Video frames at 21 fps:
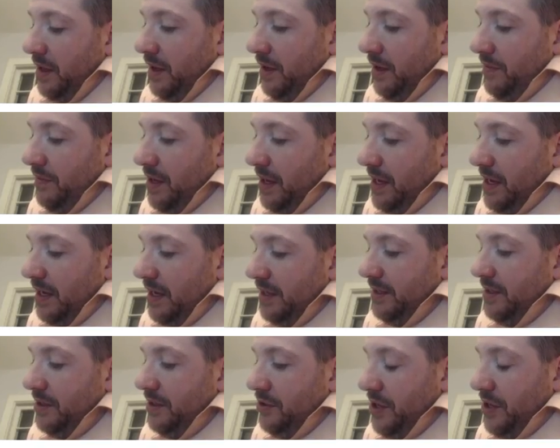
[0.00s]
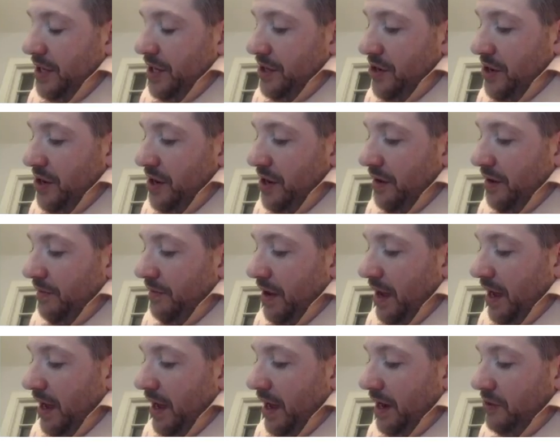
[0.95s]
of the concentration of
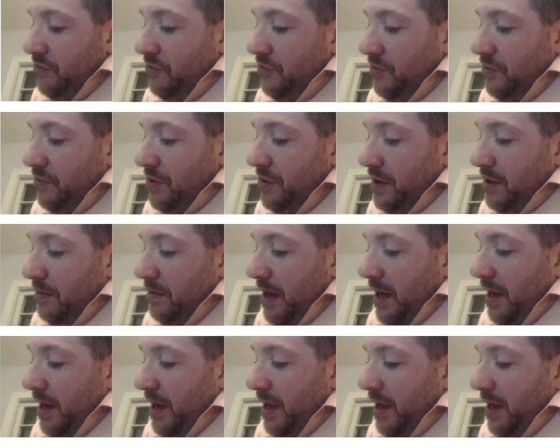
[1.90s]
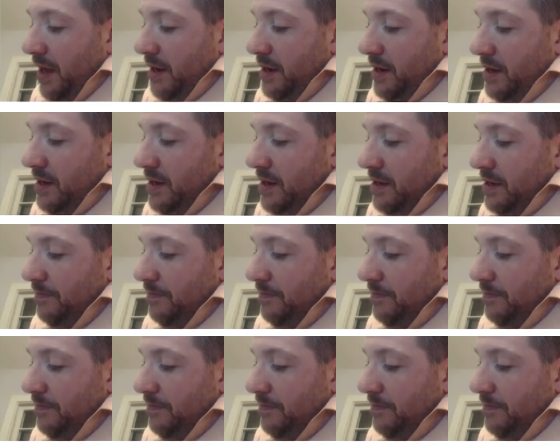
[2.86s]
hydronium ion,